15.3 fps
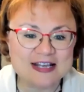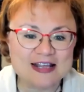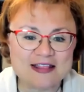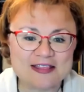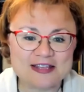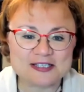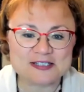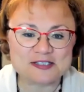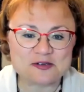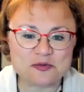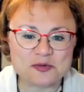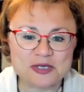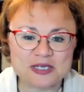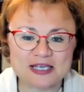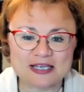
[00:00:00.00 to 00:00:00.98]
that
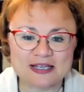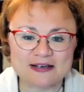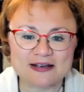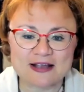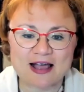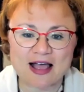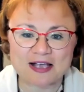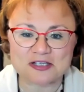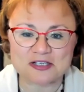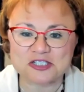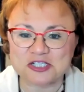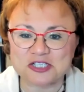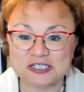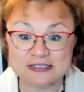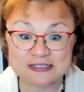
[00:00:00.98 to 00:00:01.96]
we can
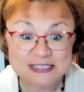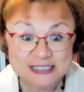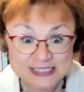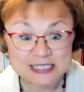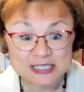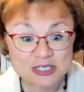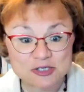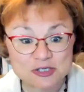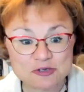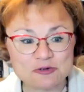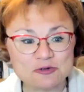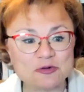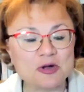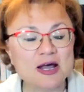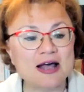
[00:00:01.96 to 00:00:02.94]
actually see
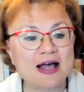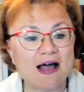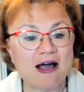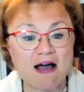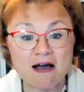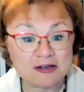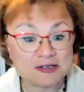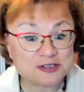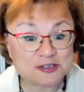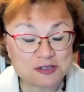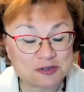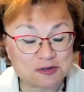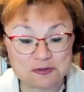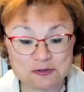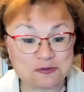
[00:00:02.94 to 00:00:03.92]
you, ask
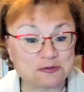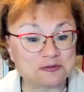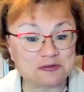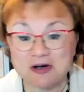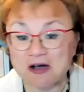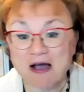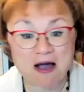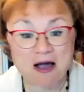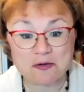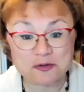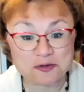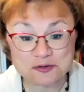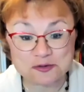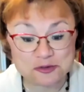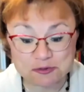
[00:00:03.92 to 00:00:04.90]
you how
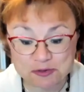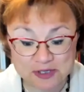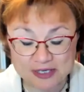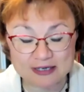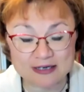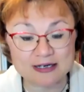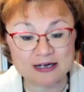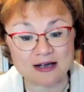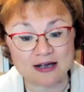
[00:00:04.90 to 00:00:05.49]
you're doing,